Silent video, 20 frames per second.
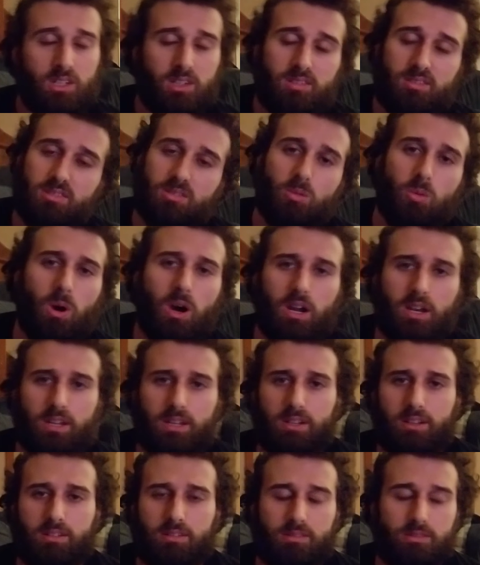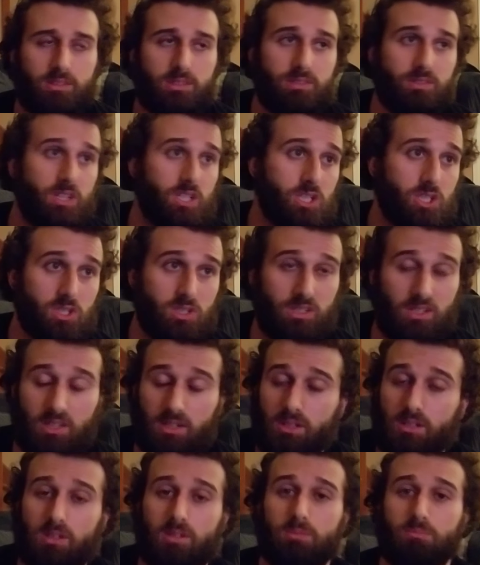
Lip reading: squatting, eventually